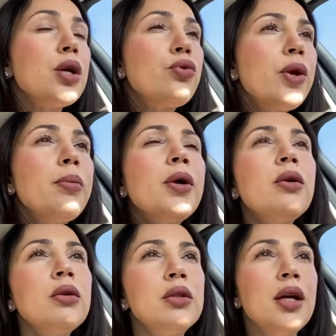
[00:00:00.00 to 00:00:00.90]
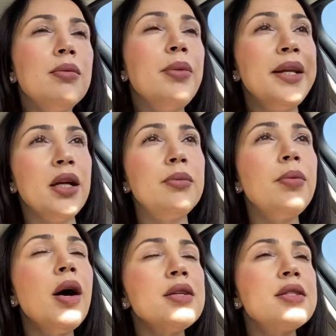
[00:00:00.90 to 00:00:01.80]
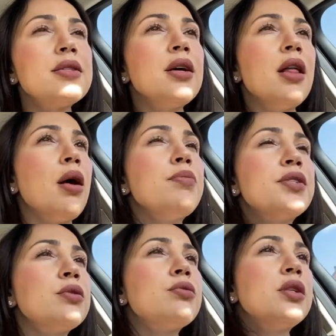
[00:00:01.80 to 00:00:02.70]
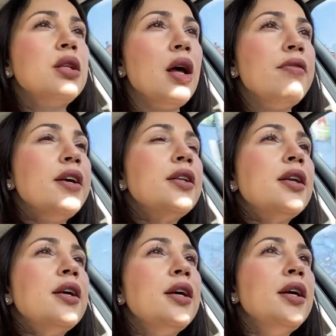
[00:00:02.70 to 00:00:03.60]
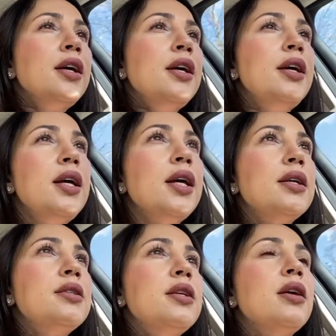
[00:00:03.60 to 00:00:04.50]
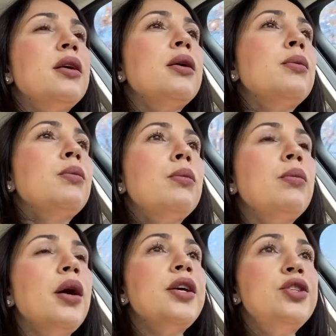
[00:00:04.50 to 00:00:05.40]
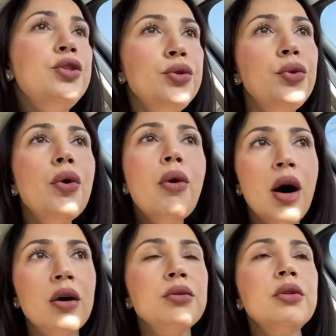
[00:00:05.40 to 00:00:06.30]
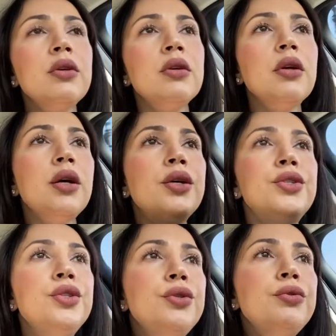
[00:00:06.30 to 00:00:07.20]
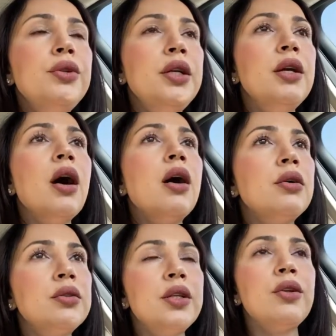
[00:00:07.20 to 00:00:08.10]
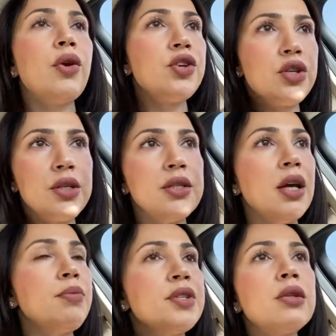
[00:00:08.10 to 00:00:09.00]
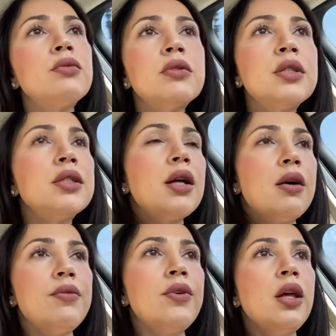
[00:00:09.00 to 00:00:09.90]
creamer by Nut Pots. I absolutely love it. And I do go out. I do eat out in restaurants. I absolutely love